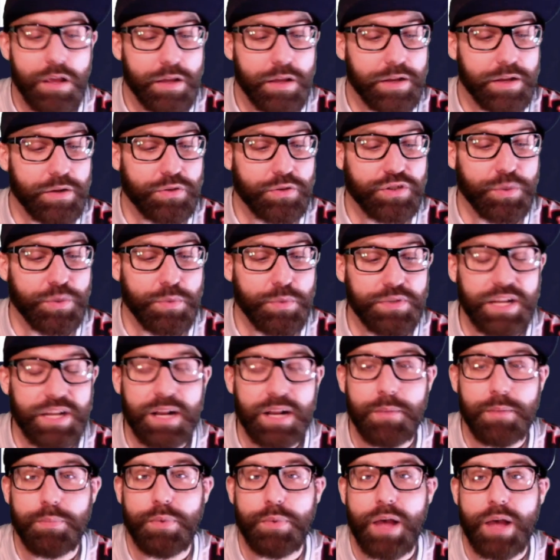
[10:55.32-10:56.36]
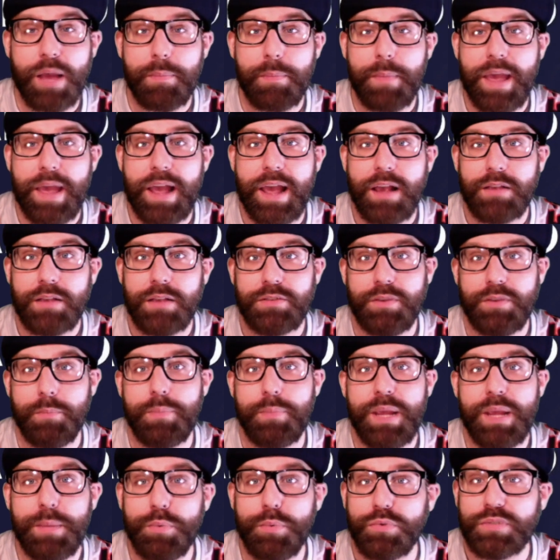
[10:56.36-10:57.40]
Someone's got to block Mac. Some
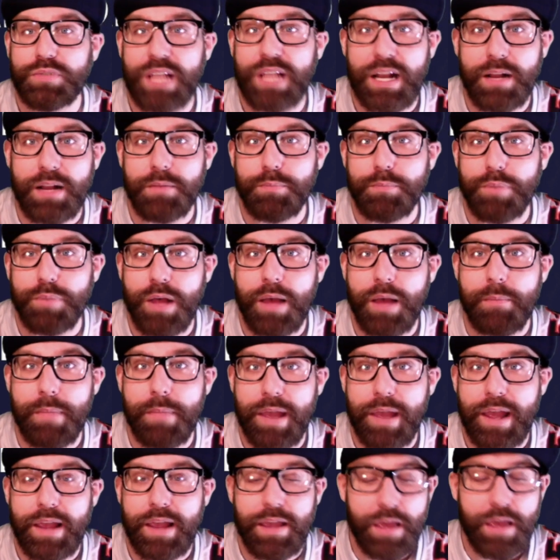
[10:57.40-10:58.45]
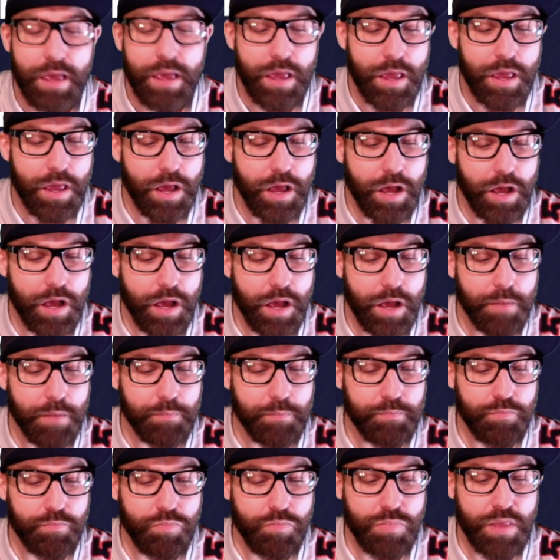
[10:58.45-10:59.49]
people's got to block Mac.
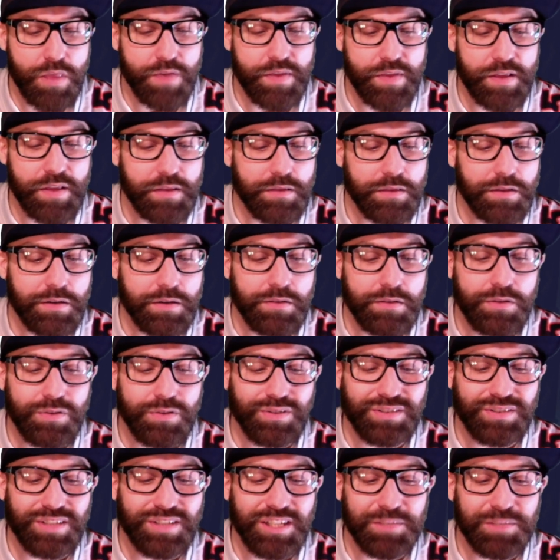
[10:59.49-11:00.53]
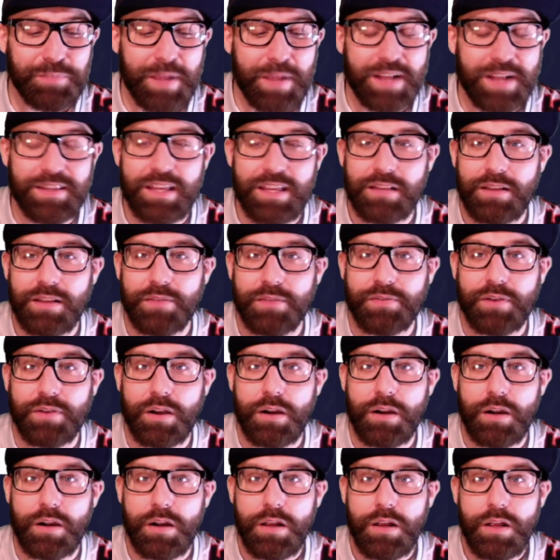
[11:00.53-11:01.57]
And then they're a little suspect at left
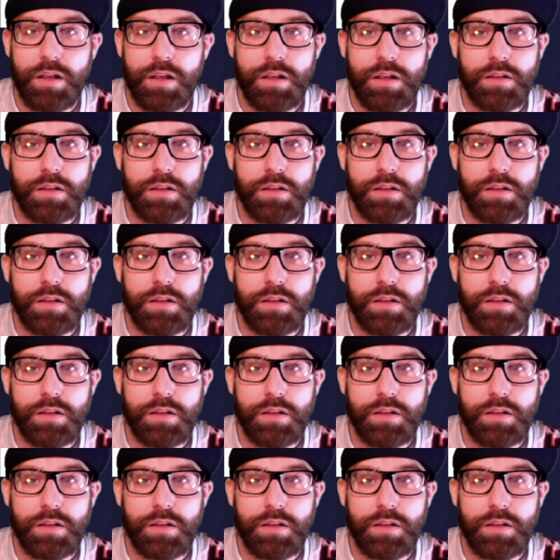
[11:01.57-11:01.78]
guard.